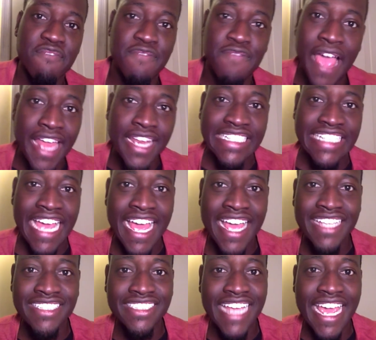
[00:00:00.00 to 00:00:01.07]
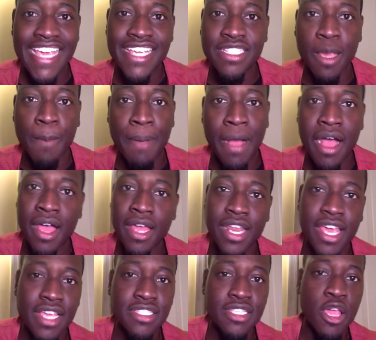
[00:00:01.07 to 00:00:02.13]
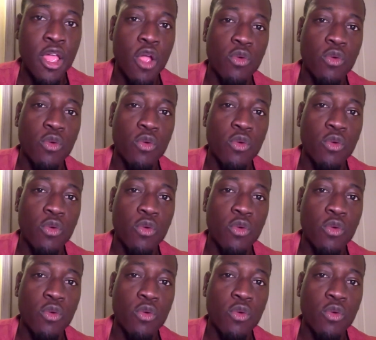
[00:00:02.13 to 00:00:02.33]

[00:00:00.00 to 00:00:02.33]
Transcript: Valentine's Day is upon us,